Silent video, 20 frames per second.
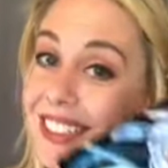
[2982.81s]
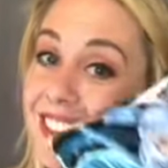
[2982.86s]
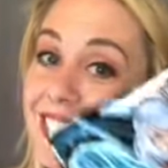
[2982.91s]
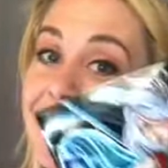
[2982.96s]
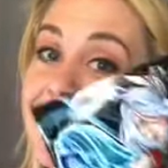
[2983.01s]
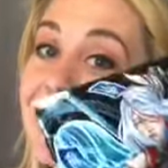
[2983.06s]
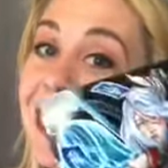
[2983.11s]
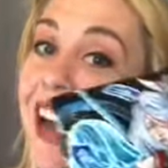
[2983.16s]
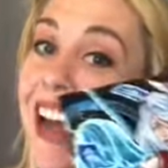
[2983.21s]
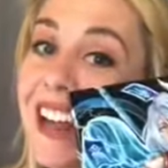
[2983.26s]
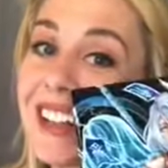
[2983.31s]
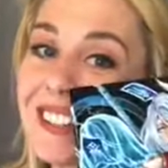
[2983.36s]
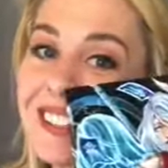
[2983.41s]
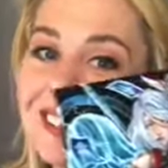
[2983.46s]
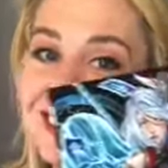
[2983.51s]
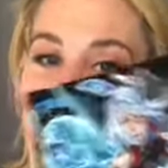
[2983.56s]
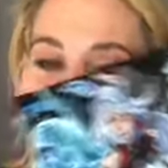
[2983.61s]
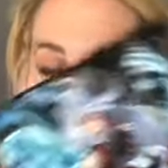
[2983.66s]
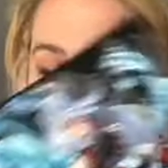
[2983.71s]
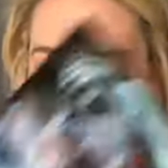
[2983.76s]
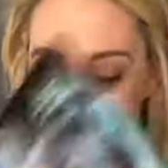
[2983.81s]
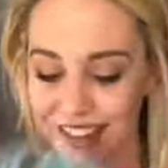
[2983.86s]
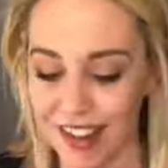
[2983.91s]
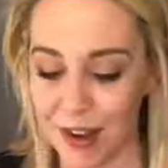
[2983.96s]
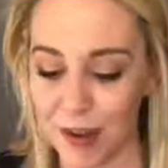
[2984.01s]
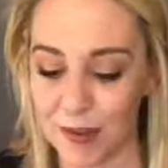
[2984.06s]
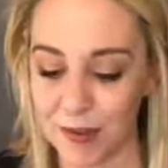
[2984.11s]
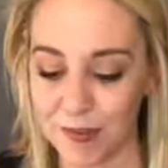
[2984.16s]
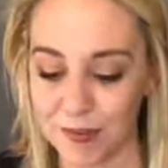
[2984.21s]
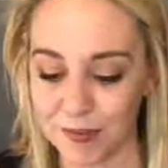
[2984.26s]
it is not.
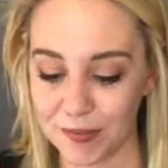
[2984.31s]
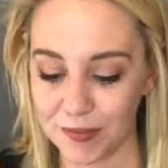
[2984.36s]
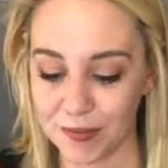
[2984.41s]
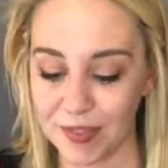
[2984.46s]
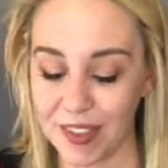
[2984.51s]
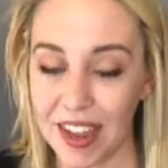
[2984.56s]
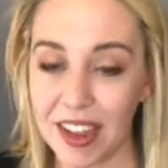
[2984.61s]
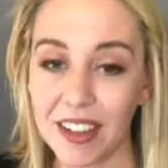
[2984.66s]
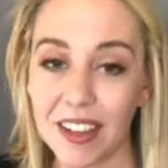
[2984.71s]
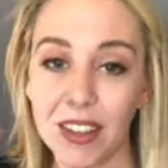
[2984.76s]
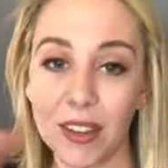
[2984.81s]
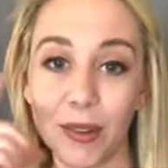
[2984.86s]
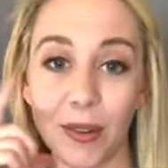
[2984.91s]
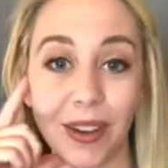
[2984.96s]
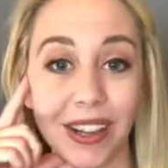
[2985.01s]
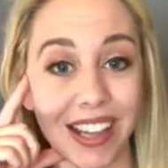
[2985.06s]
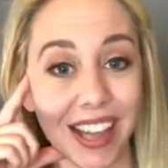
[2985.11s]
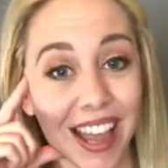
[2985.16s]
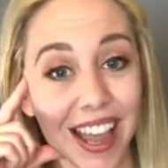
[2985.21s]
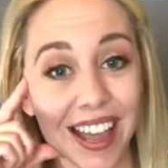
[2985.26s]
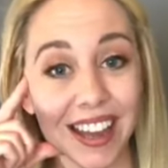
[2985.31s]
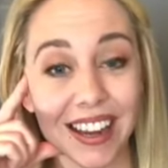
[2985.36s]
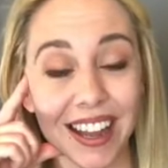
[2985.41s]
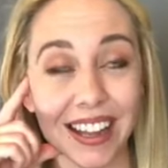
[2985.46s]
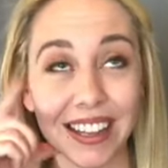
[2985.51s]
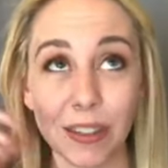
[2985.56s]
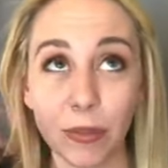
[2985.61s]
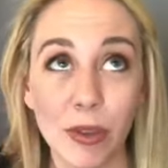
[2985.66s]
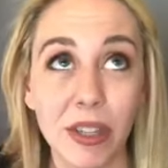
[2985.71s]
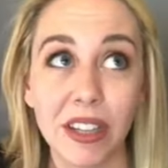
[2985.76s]
So thank you
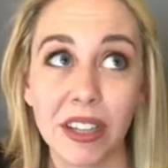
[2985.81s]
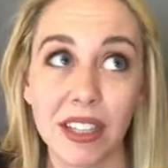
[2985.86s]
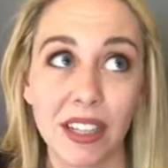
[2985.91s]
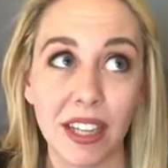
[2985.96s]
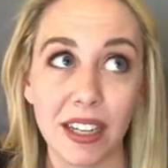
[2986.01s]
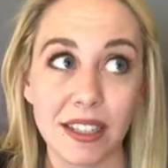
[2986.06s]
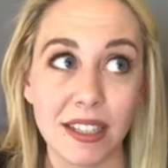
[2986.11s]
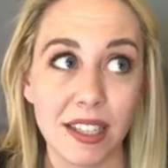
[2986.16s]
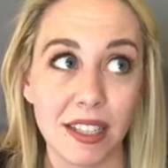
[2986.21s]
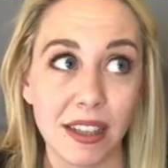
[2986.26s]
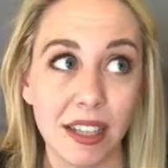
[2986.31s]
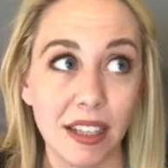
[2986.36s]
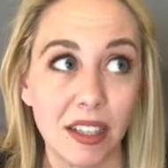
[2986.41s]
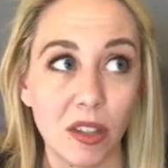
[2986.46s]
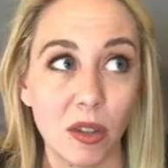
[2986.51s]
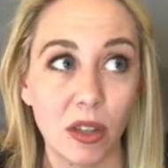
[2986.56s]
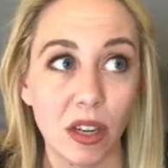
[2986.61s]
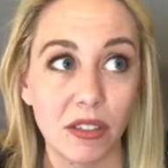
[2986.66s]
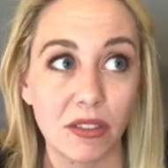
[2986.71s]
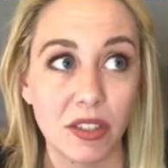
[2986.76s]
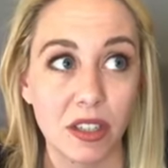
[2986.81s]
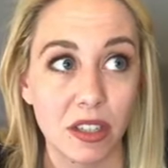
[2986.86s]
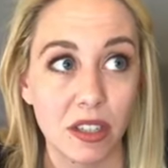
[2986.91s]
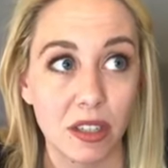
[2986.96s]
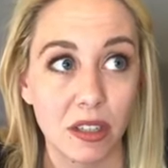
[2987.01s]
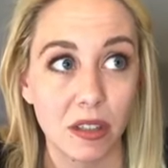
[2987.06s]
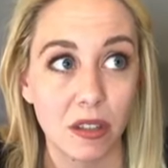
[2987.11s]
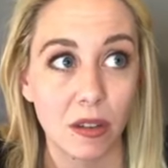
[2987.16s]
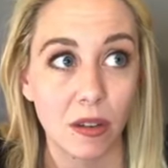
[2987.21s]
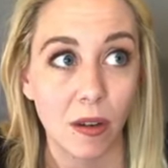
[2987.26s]
again. I really can't say thank you enough
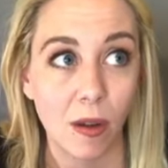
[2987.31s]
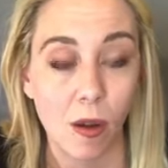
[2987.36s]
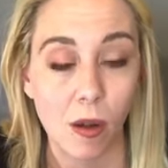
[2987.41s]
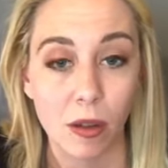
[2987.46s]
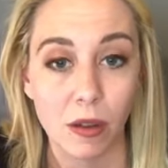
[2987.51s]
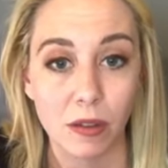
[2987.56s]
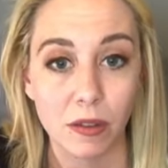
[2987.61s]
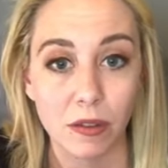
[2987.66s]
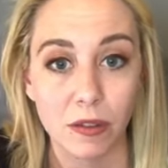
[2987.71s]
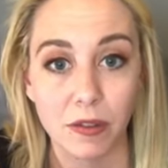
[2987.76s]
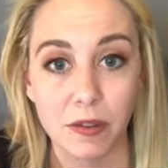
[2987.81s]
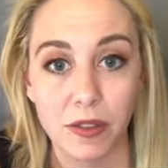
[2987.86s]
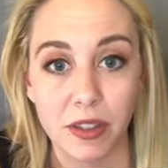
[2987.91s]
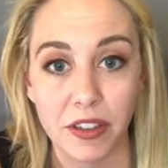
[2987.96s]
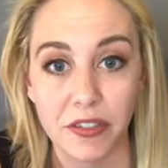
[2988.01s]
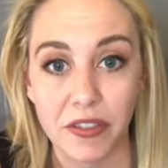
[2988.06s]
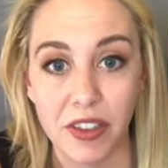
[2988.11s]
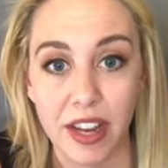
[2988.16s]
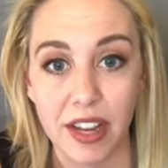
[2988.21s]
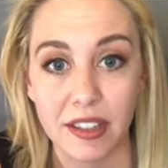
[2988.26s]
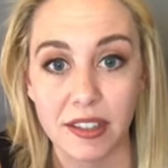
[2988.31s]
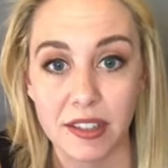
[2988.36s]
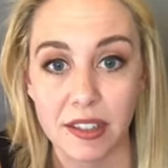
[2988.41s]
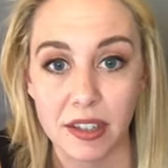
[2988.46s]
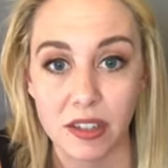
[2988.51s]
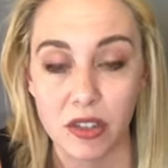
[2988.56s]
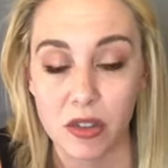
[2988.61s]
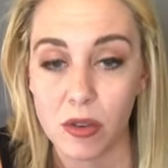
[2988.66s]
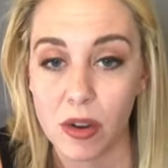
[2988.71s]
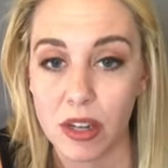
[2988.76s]
to all of the fans
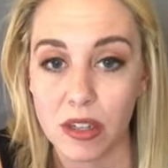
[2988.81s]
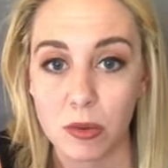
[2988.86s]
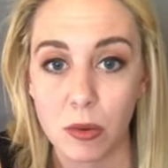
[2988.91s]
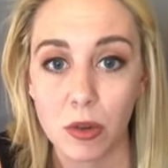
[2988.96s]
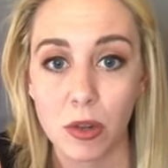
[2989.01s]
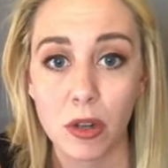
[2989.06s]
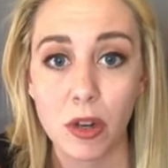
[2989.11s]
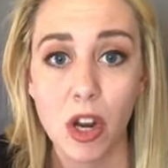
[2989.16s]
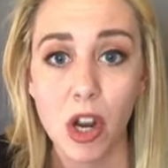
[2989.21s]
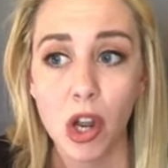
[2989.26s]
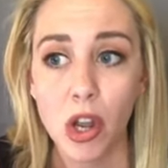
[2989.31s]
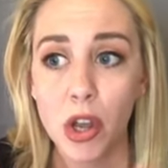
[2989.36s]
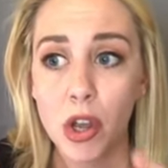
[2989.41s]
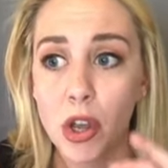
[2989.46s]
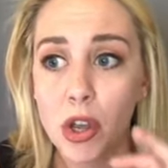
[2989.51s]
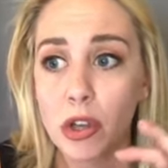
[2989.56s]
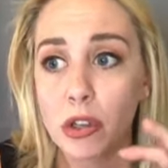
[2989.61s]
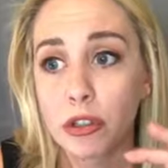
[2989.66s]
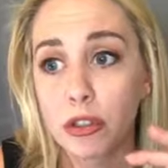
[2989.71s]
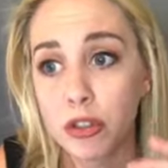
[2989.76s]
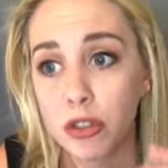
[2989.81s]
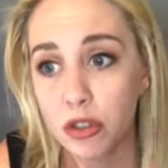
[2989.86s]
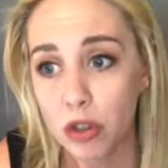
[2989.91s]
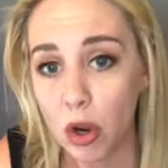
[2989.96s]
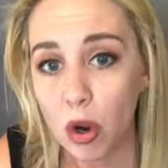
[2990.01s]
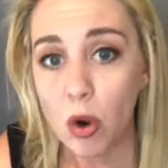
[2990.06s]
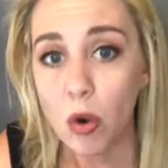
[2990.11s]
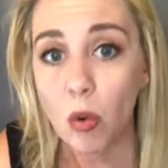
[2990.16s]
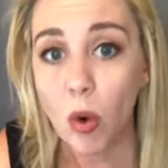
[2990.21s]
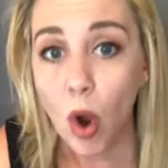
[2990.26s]
because you guys were
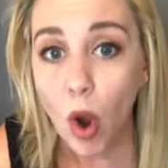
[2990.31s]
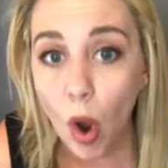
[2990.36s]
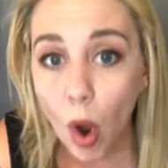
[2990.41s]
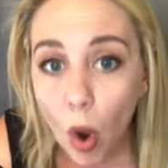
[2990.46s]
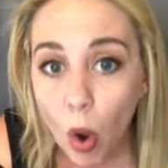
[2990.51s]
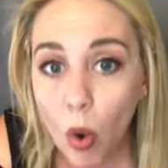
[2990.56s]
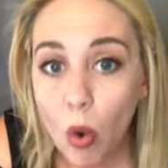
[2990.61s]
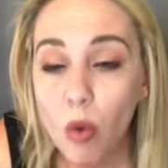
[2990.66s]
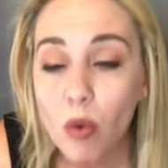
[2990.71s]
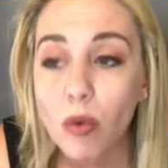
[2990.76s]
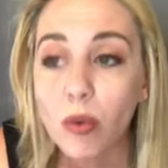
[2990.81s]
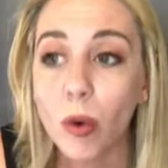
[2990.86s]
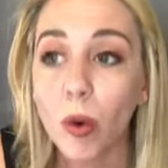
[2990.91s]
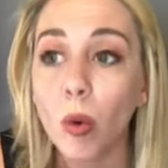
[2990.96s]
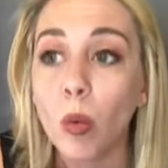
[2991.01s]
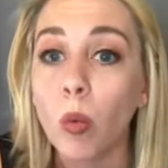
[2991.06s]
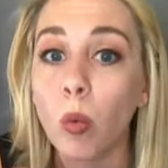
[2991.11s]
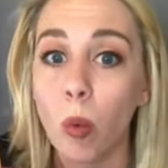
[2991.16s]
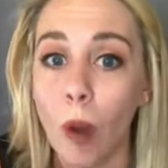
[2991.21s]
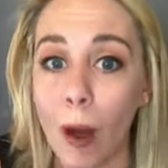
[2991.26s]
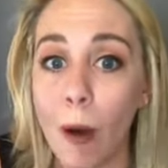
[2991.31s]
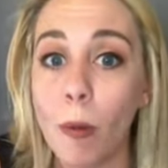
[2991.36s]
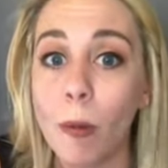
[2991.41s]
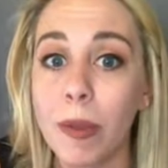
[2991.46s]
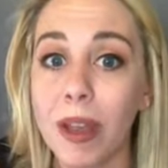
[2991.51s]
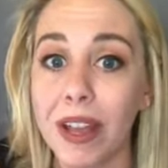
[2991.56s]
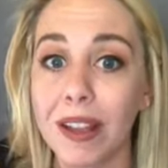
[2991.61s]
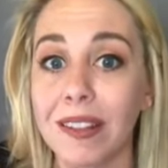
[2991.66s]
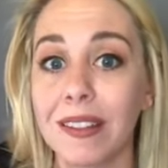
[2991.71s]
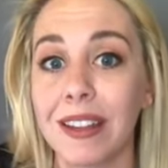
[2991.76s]
so
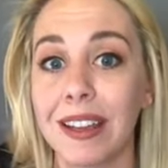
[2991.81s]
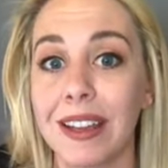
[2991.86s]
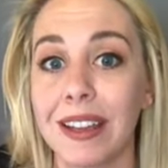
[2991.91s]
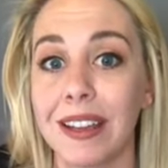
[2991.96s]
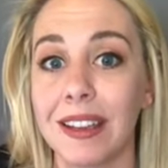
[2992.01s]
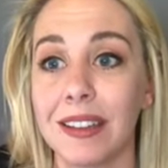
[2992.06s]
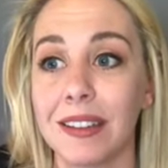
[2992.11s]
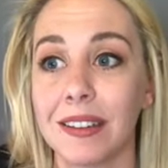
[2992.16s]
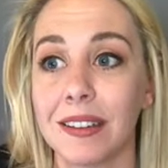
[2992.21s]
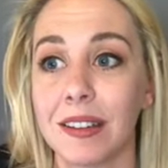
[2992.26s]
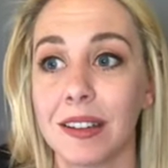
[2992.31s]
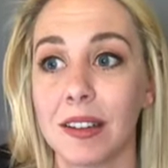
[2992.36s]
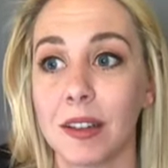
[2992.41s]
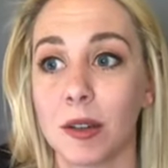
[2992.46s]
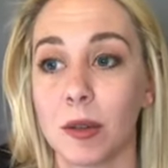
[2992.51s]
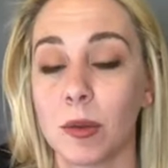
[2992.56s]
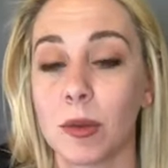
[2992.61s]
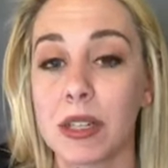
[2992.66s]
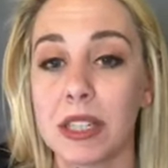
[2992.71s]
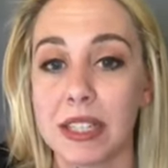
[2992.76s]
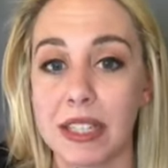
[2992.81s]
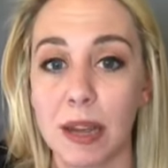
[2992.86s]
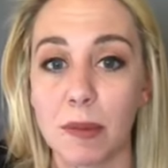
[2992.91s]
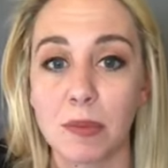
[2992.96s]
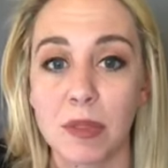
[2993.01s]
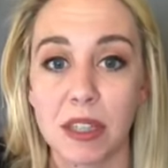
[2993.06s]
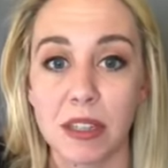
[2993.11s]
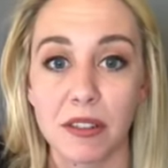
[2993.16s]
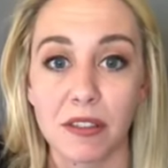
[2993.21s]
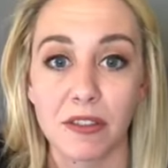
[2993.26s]
overwhelmingly
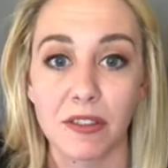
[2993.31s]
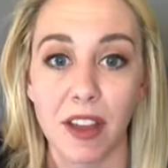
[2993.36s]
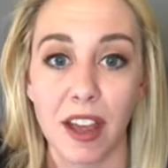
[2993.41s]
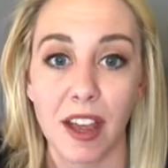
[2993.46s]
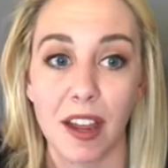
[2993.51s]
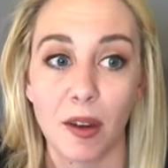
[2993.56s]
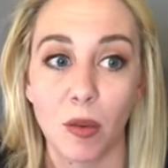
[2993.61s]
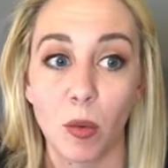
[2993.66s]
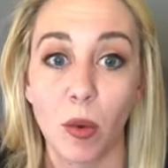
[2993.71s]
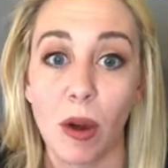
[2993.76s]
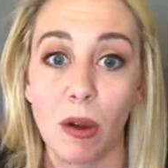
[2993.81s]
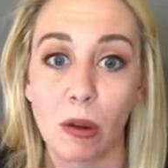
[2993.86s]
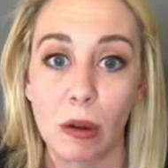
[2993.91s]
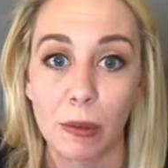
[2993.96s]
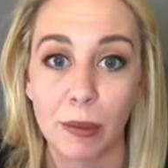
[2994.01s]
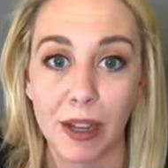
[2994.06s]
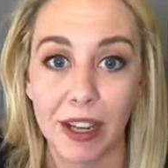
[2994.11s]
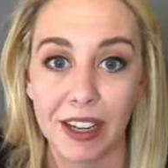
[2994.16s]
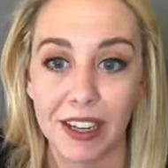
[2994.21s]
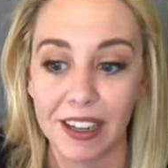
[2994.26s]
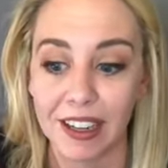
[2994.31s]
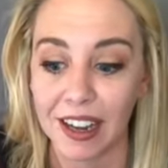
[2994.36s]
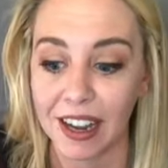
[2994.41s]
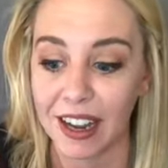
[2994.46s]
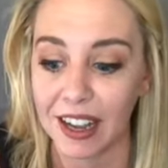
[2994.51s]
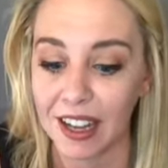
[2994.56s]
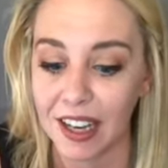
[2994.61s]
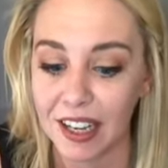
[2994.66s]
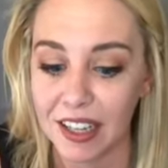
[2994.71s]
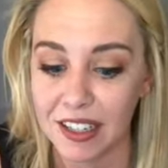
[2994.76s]
receptive and welcoming
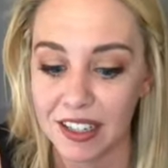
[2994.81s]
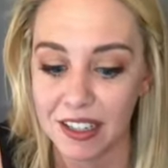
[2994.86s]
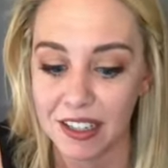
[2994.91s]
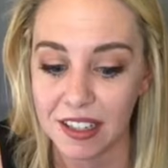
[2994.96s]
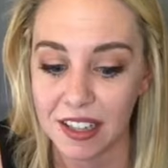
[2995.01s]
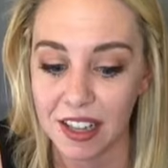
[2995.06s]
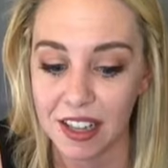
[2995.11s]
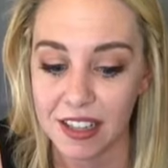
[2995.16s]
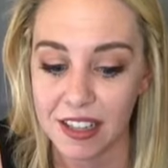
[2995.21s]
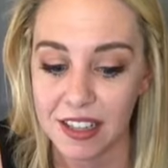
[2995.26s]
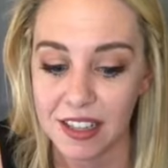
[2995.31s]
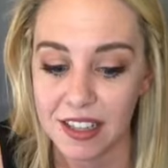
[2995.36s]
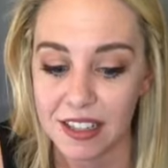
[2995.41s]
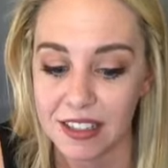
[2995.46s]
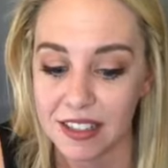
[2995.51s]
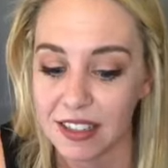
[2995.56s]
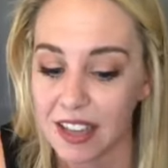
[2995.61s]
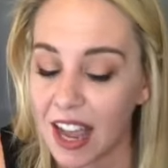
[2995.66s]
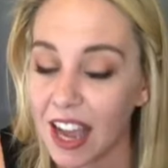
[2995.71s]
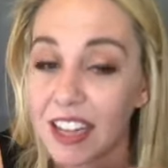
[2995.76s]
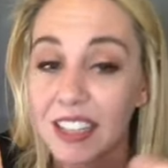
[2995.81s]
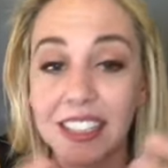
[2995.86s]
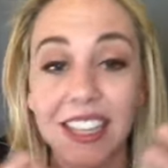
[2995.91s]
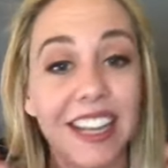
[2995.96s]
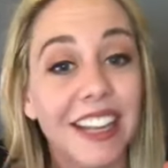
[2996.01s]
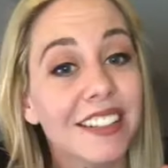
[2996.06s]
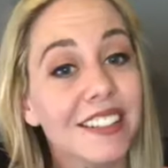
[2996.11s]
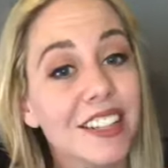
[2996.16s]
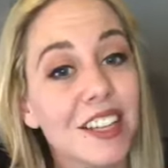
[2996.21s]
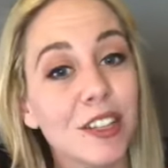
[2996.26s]
and I
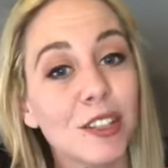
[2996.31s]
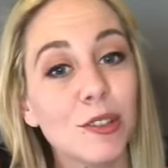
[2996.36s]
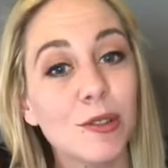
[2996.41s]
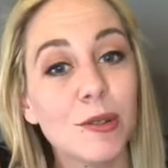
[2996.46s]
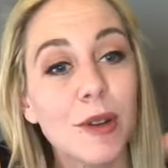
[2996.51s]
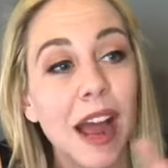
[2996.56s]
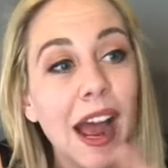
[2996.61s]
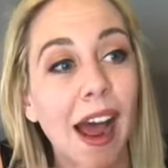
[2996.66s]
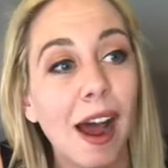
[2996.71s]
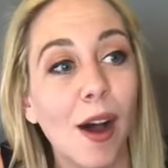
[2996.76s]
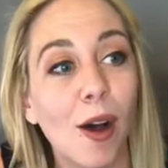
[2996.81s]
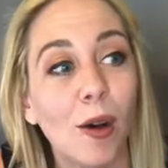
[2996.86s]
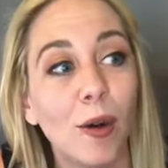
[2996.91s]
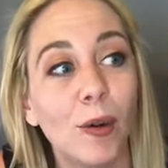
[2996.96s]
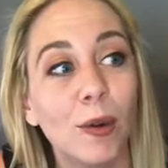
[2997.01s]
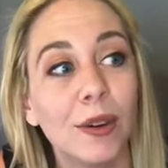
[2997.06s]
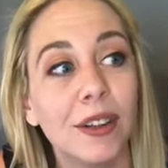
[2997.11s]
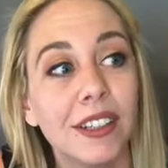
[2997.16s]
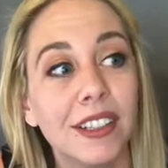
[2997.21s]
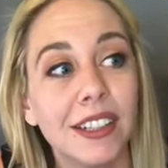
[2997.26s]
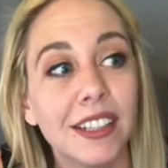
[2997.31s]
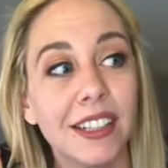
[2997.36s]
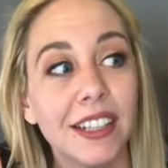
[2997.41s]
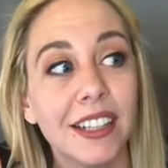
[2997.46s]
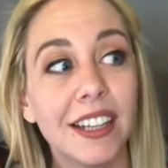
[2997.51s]
can't tell you how